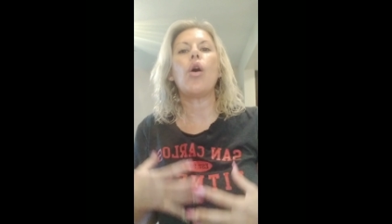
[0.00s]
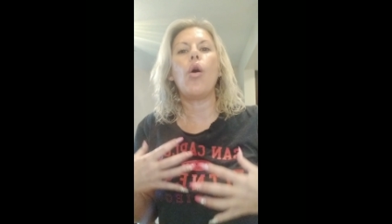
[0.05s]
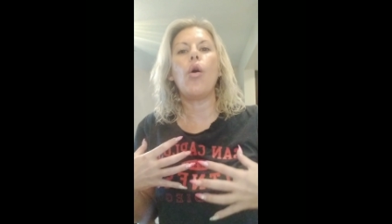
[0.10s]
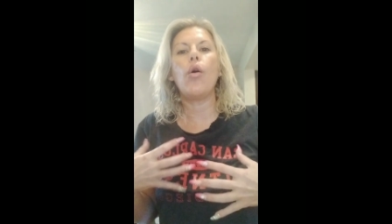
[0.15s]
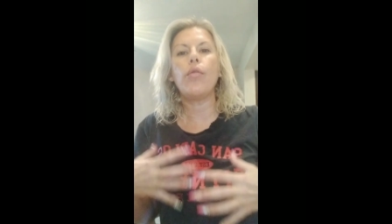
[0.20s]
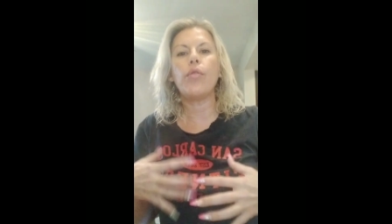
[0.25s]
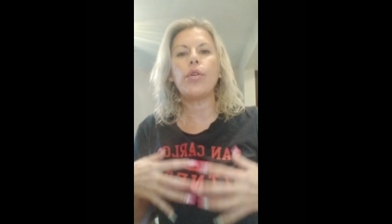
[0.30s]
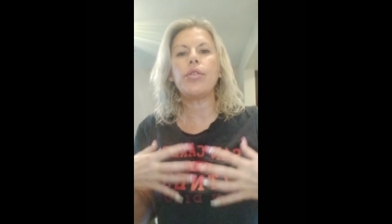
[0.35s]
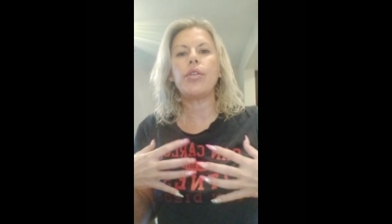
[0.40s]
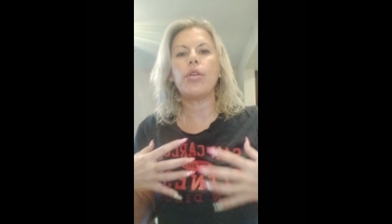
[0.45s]

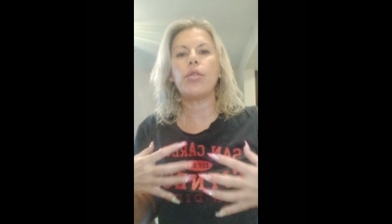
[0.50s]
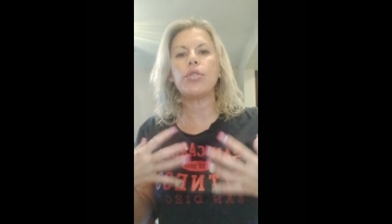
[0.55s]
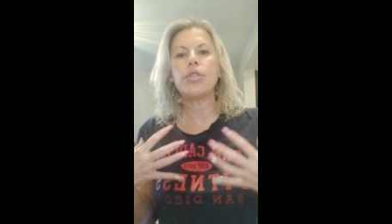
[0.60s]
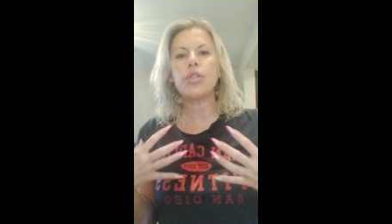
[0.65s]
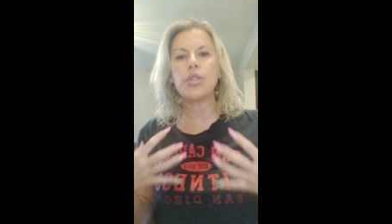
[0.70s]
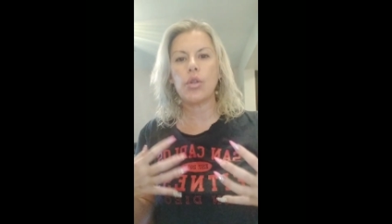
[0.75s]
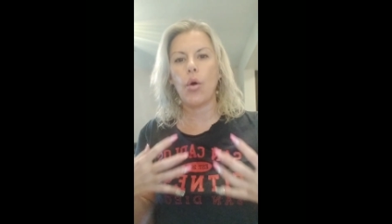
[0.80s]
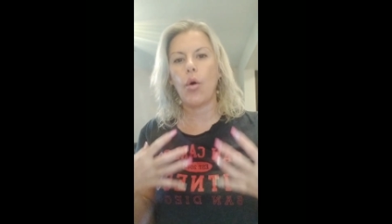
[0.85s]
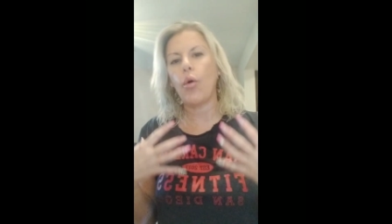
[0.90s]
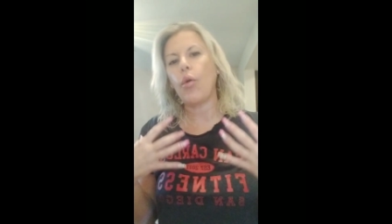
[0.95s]
over their
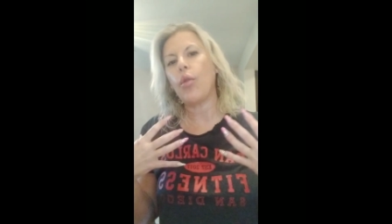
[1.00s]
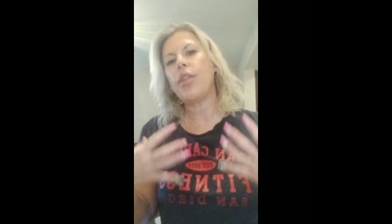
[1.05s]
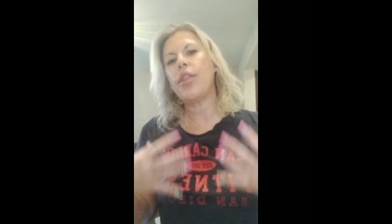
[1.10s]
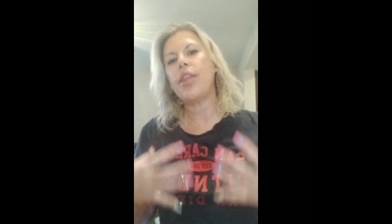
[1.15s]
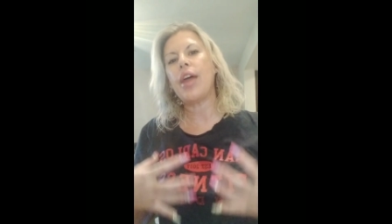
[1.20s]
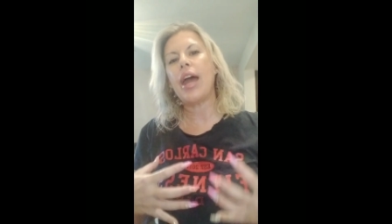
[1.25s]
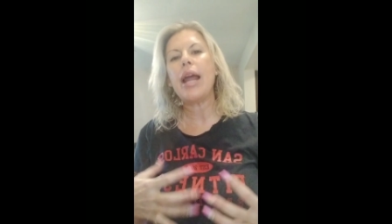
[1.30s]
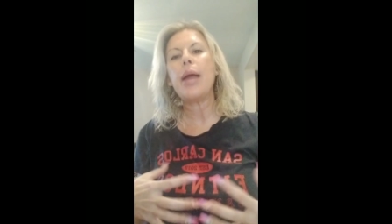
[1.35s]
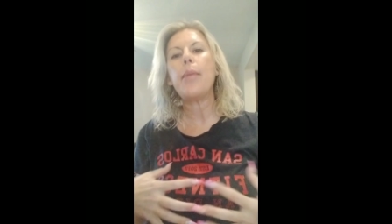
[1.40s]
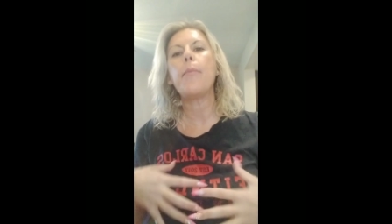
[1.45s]
soul,
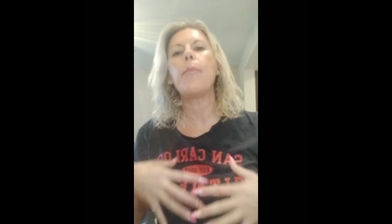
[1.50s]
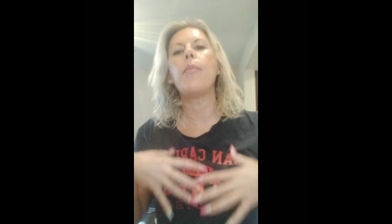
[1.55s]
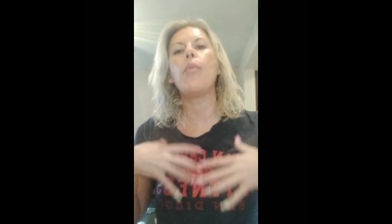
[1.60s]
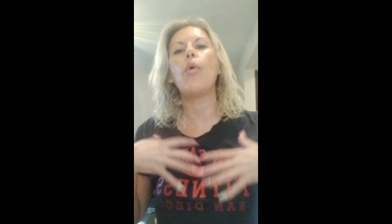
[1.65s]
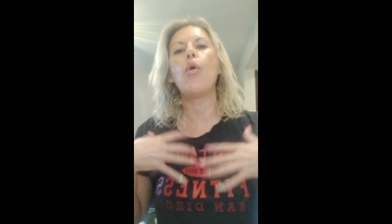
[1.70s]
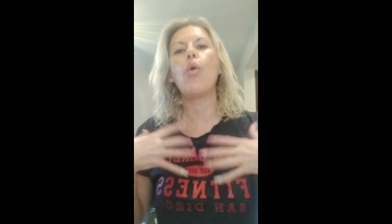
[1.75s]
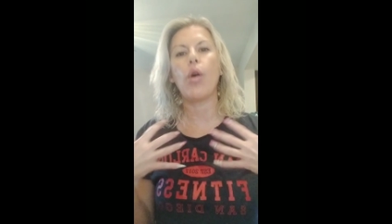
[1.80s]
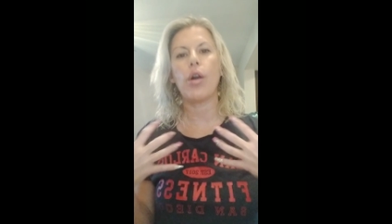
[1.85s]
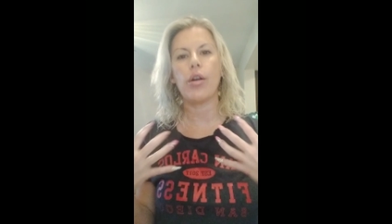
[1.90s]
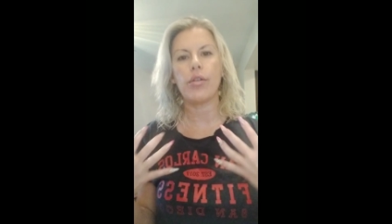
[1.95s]
they
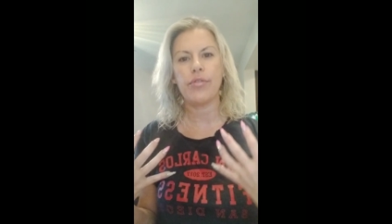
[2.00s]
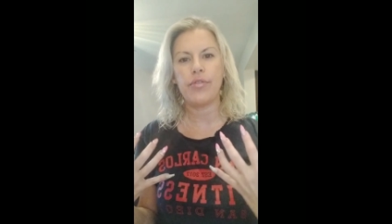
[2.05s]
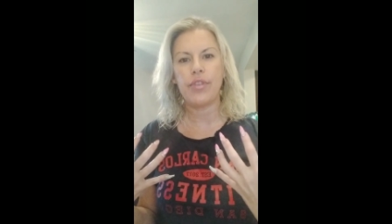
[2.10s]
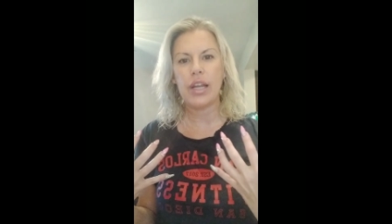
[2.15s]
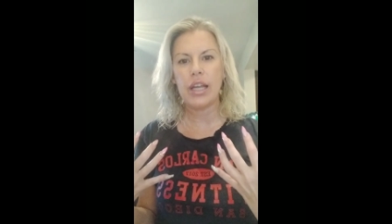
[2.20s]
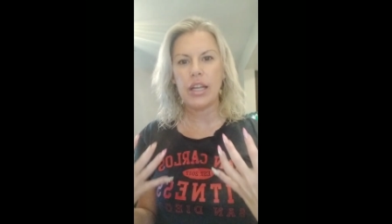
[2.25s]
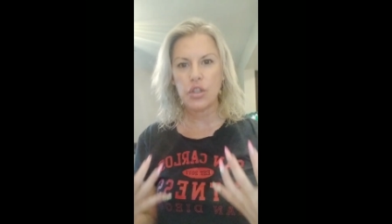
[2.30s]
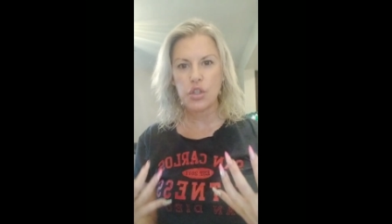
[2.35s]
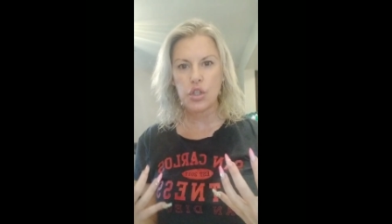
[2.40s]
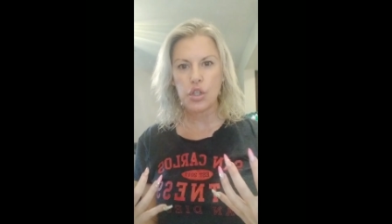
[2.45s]
morph
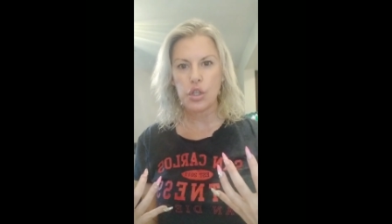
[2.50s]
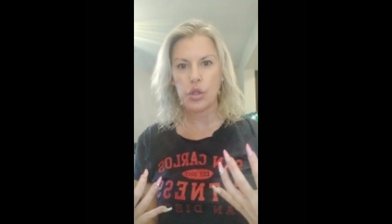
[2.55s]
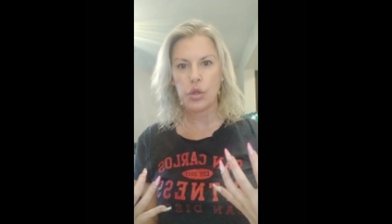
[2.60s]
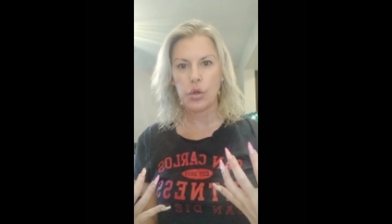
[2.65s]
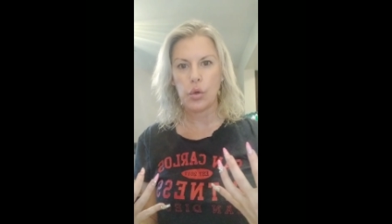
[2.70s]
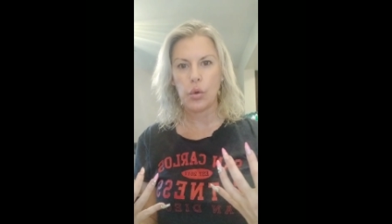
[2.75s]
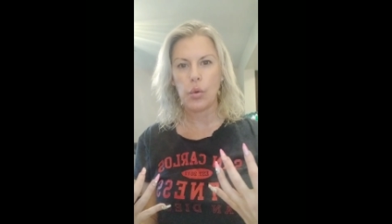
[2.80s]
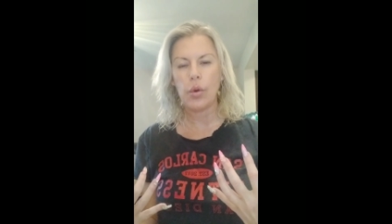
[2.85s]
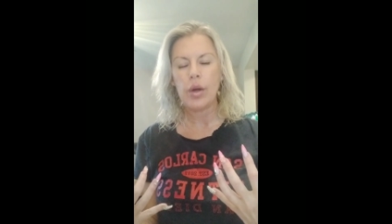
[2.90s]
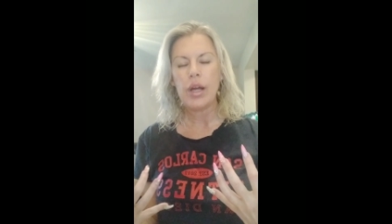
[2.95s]

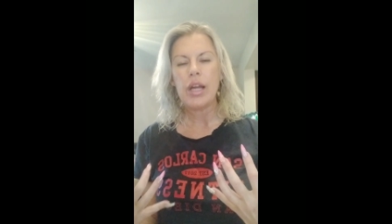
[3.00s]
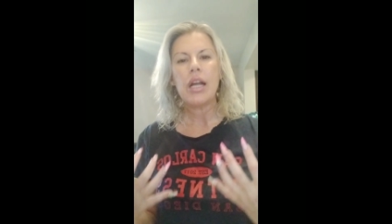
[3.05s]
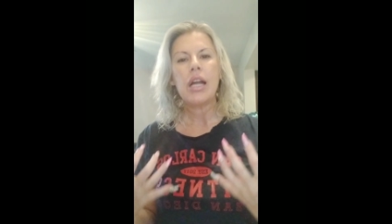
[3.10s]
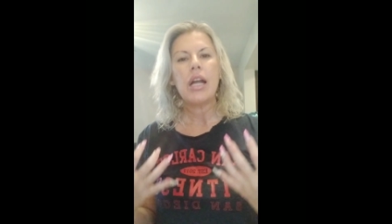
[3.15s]
into